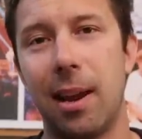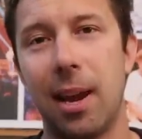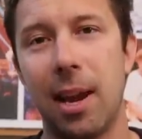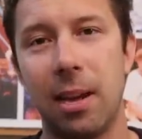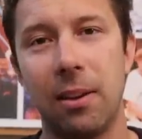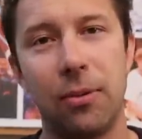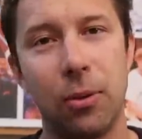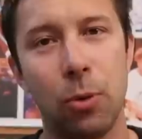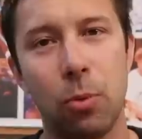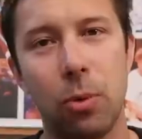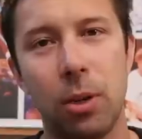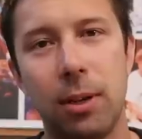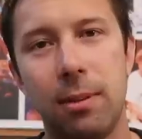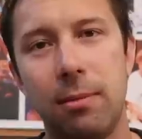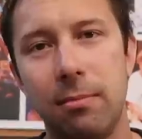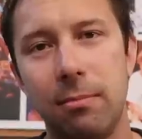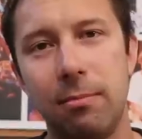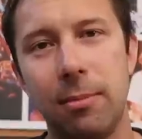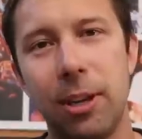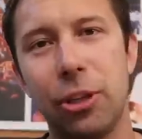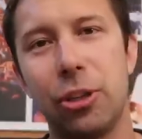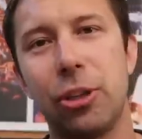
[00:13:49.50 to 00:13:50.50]
if you
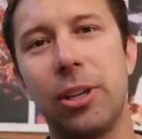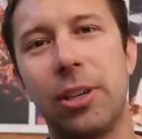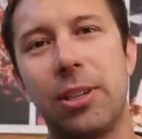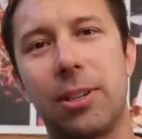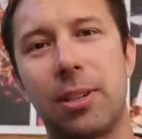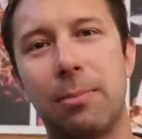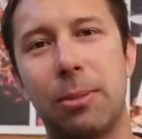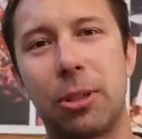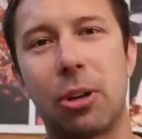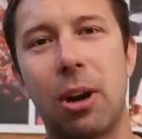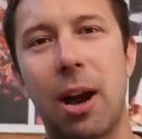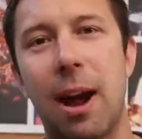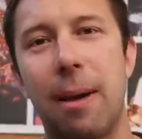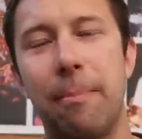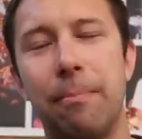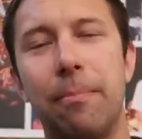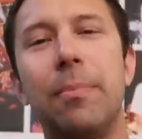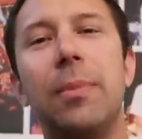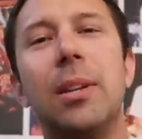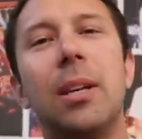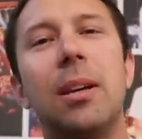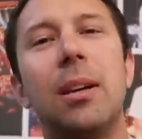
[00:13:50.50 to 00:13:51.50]
would, make sure you
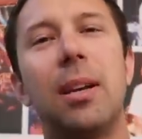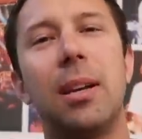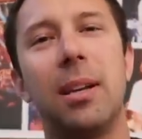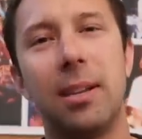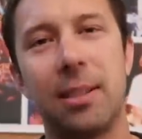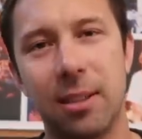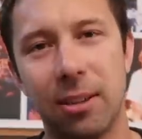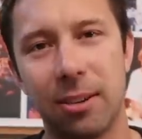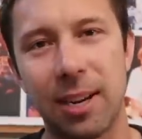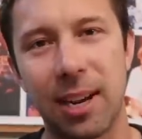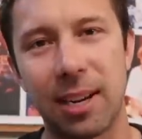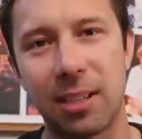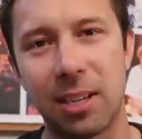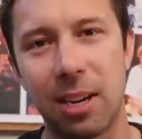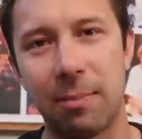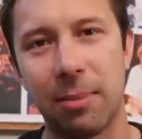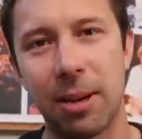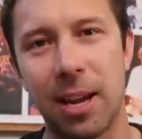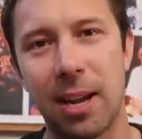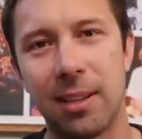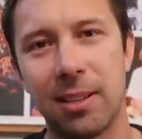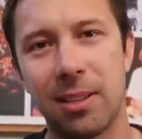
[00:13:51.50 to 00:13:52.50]
subscribe. And until next
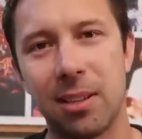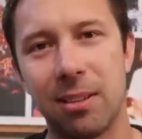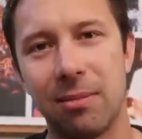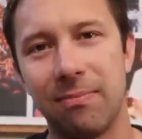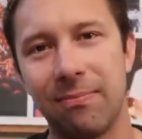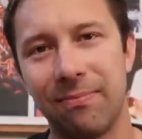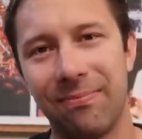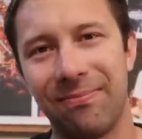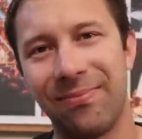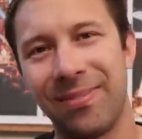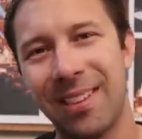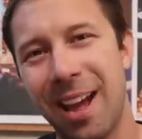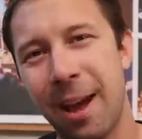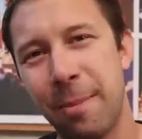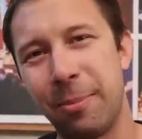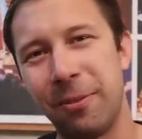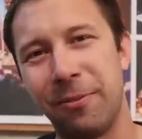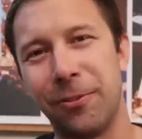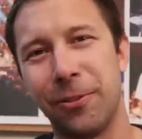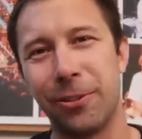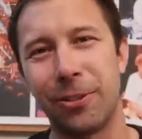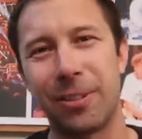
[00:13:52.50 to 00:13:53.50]
time, guys,
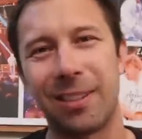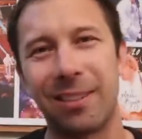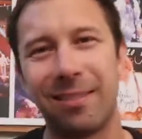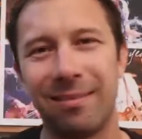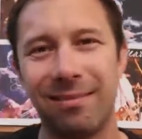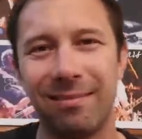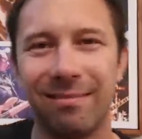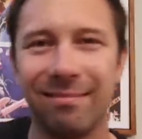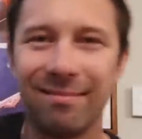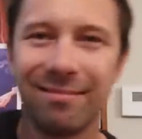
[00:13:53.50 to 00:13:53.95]
happy foozing.